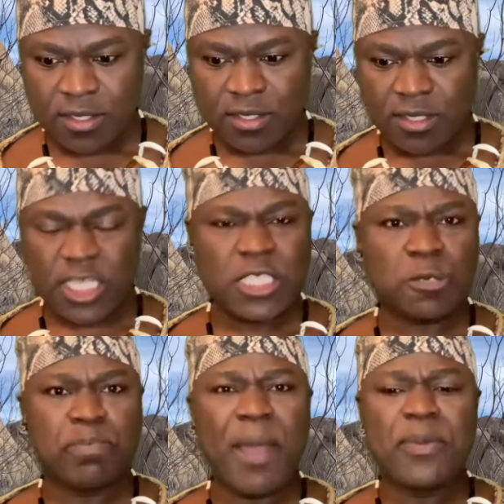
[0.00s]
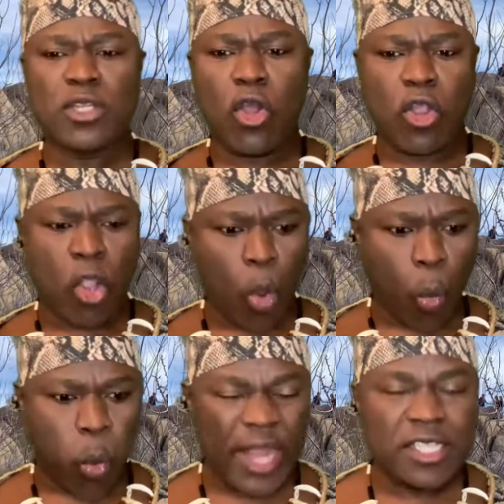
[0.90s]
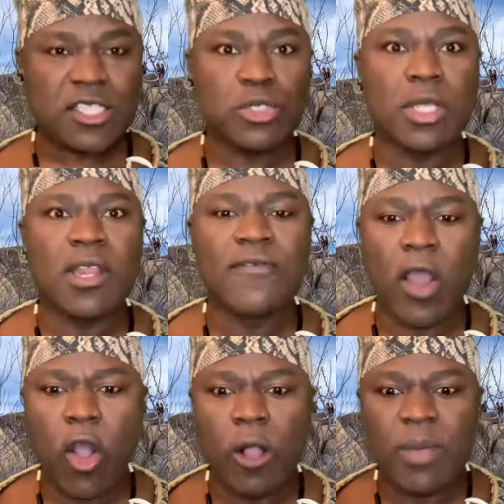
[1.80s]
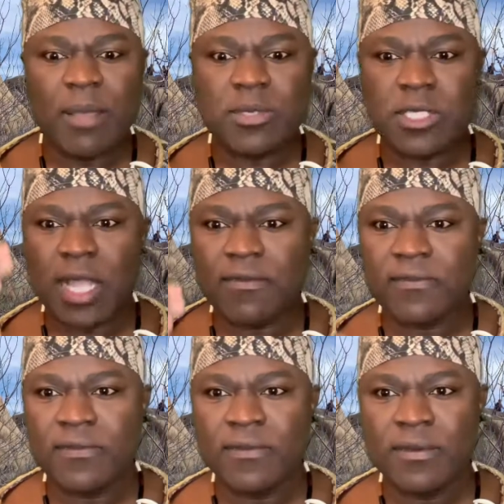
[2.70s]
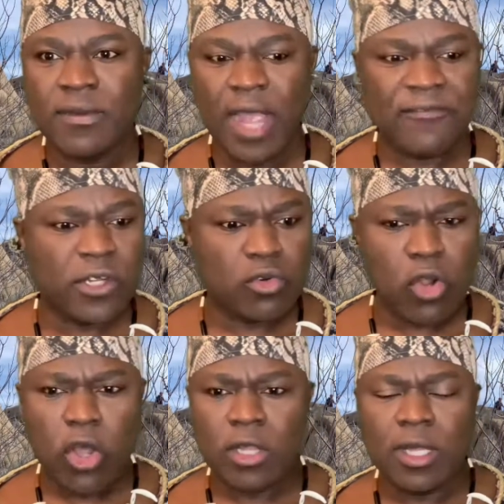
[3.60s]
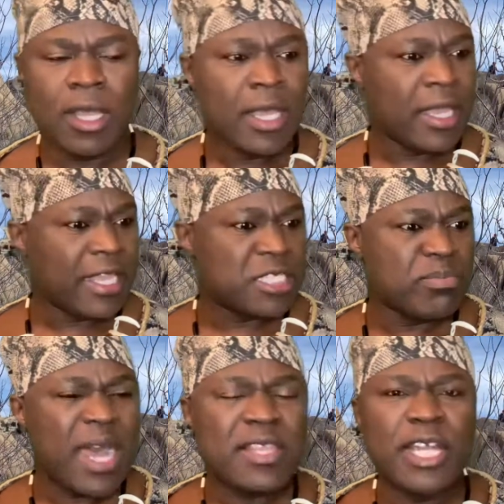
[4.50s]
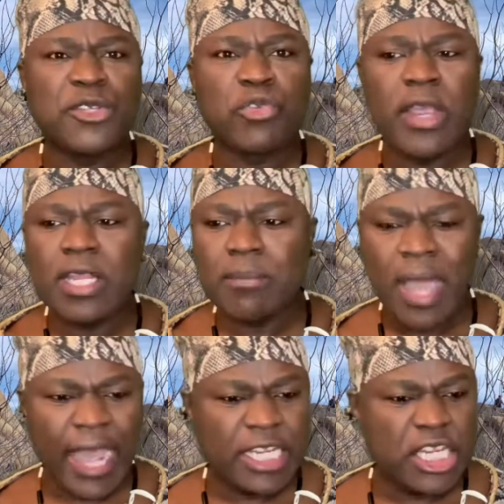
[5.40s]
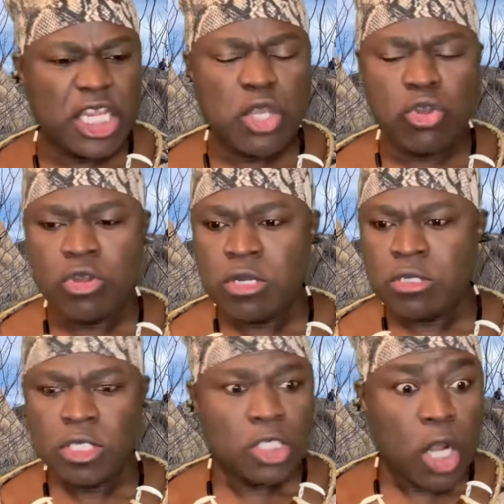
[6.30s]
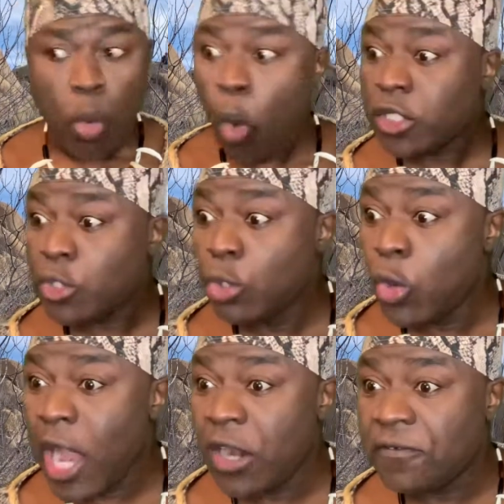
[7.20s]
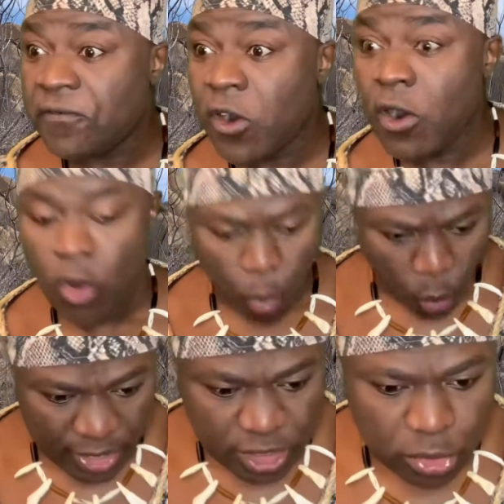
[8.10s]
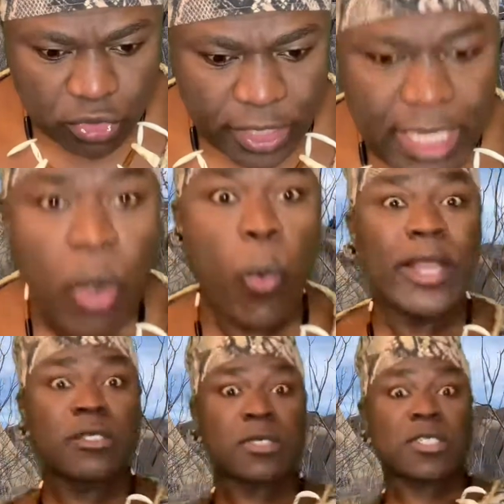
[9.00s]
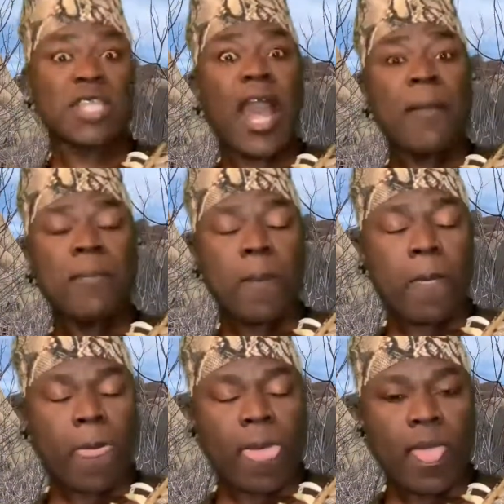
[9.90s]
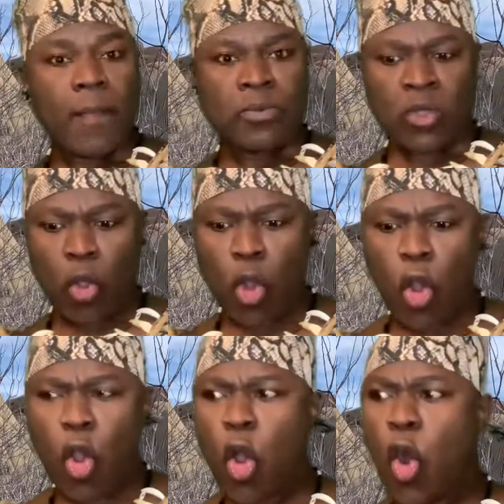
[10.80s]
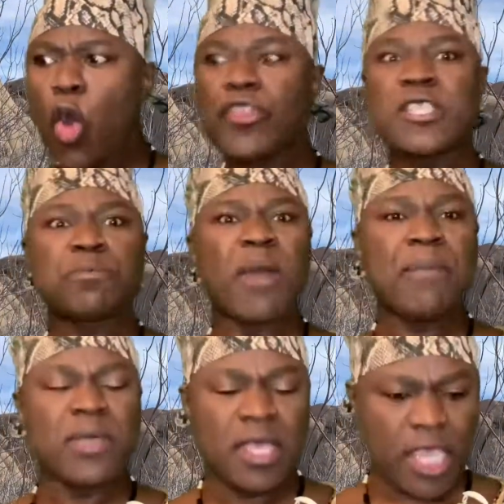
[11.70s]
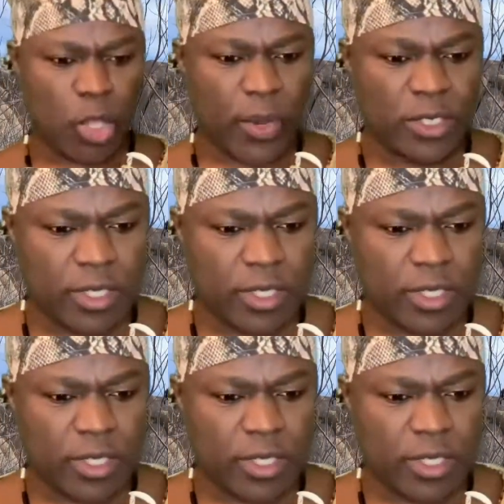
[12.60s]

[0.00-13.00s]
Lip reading: this puppy dog went to the river all by himself. After all, his mother had trained him and he knew what to look out for, when to drink, when to stop. Oh, this puppy, he went to